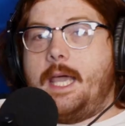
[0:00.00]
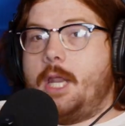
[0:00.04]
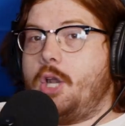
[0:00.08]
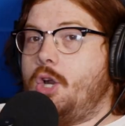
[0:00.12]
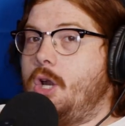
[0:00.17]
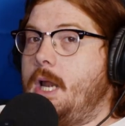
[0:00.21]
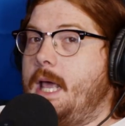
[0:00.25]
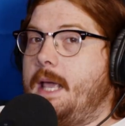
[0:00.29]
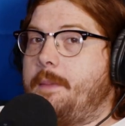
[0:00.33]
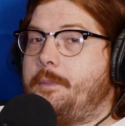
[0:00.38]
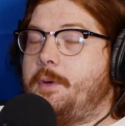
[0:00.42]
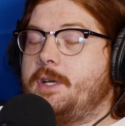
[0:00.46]
They don't
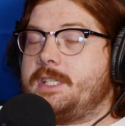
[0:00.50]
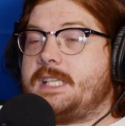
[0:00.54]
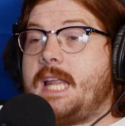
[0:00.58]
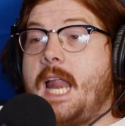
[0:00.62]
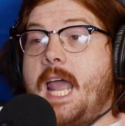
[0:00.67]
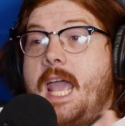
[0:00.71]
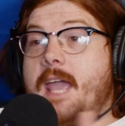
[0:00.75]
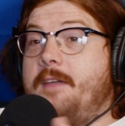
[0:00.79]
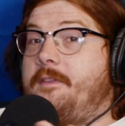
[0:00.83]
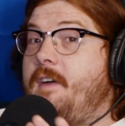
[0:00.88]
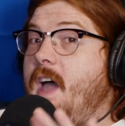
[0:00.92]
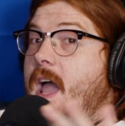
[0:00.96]
like prison.
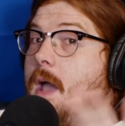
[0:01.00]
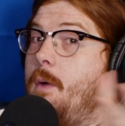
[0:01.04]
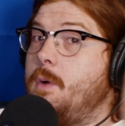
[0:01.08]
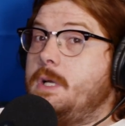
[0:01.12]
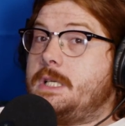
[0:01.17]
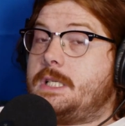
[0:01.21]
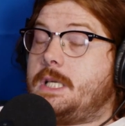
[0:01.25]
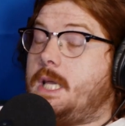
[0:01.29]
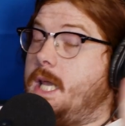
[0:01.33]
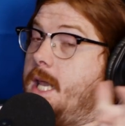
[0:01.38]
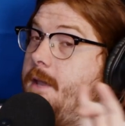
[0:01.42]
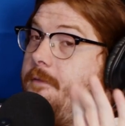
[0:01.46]

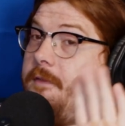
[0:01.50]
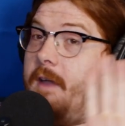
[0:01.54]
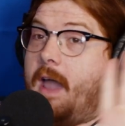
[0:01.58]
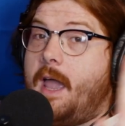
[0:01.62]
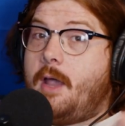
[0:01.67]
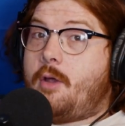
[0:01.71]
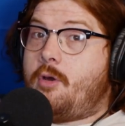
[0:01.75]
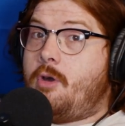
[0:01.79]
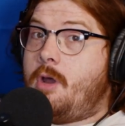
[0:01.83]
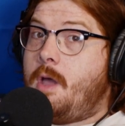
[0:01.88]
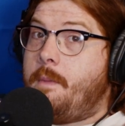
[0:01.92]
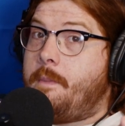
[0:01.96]
If I
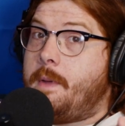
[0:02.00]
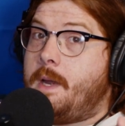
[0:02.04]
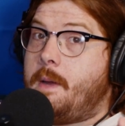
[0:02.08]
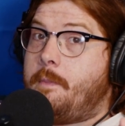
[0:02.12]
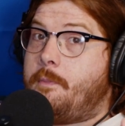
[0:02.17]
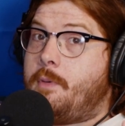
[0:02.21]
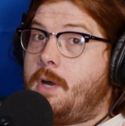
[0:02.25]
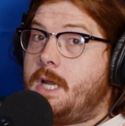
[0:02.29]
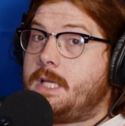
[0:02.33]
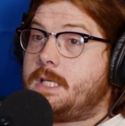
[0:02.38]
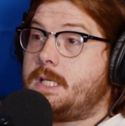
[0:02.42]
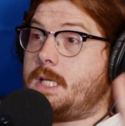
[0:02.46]
grew up in a
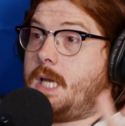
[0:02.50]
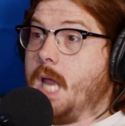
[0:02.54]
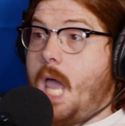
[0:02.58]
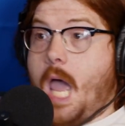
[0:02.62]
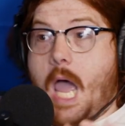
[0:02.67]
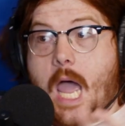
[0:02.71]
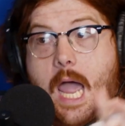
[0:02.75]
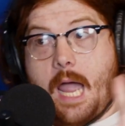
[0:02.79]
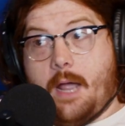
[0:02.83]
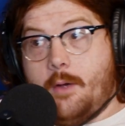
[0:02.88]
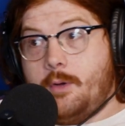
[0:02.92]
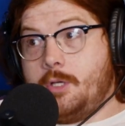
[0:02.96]
prison,
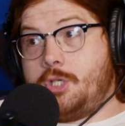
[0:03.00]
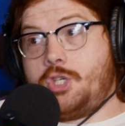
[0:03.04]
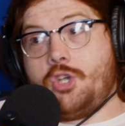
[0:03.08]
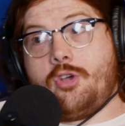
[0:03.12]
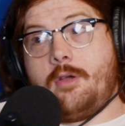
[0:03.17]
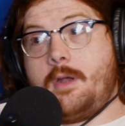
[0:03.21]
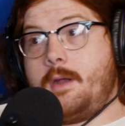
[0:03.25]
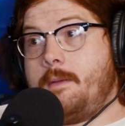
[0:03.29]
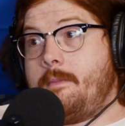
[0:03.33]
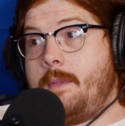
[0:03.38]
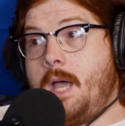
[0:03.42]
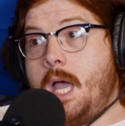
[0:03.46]
I would join
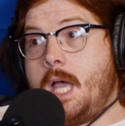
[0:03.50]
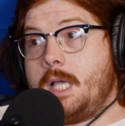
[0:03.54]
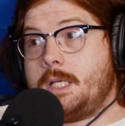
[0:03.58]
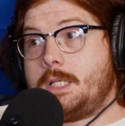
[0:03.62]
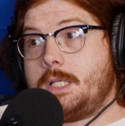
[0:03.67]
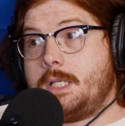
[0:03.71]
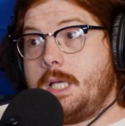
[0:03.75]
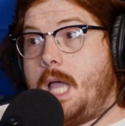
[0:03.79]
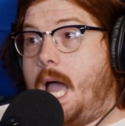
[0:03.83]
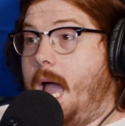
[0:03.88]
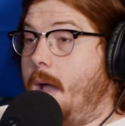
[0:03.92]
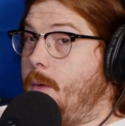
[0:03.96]
Hamas.
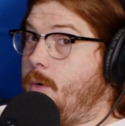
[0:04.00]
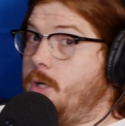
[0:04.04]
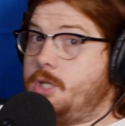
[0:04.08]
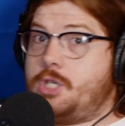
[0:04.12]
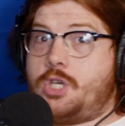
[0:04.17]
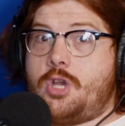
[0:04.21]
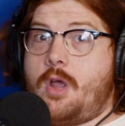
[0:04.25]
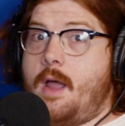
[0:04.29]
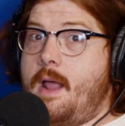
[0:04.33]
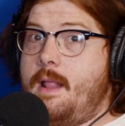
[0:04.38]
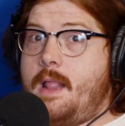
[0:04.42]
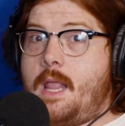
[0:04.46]
I would
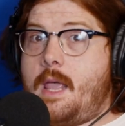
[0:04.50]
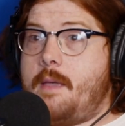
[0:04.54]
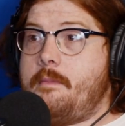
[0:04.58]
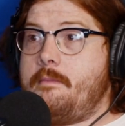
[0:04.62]
join them.